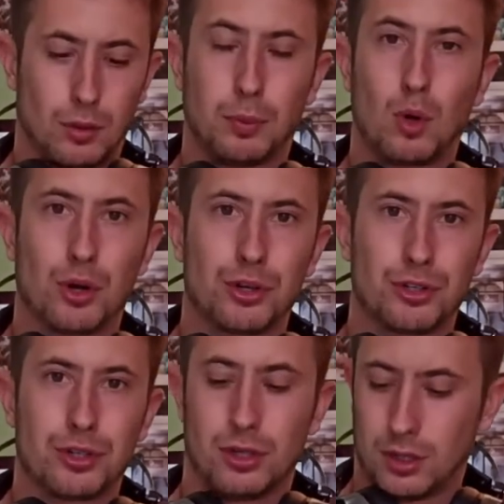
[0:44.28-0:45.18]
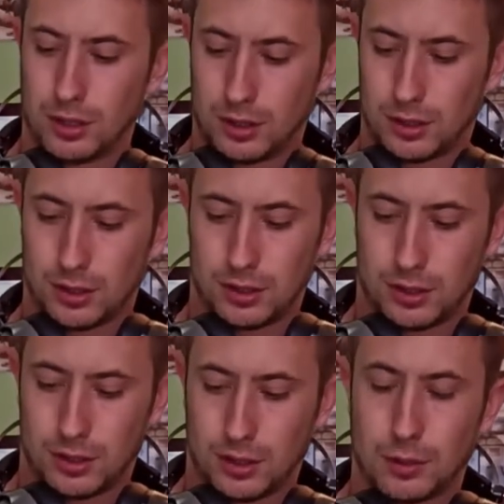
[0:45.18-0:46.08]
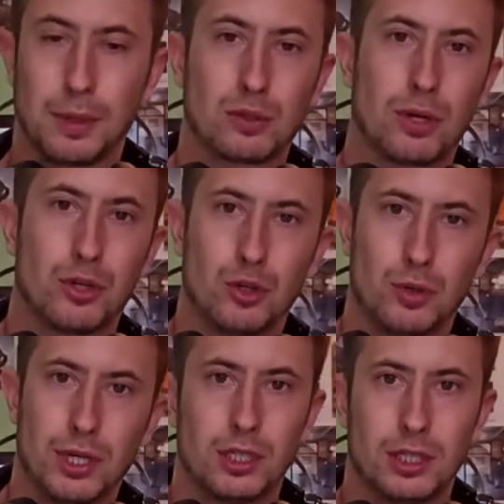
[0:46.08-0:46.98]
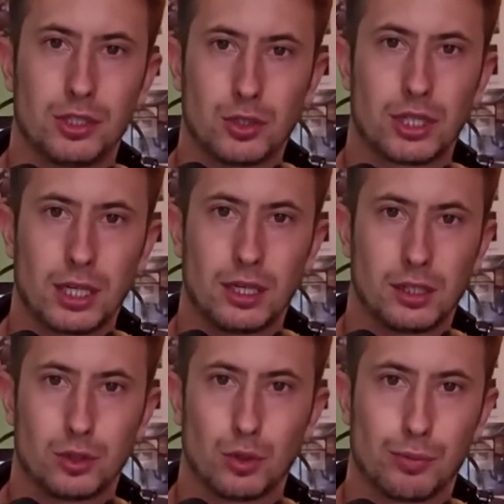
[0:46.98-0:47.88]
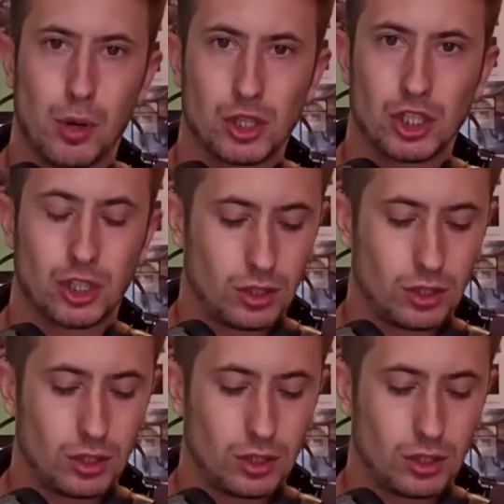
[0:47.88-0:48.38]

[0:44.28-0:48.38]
borders, the best way to do it is using a toothbrush.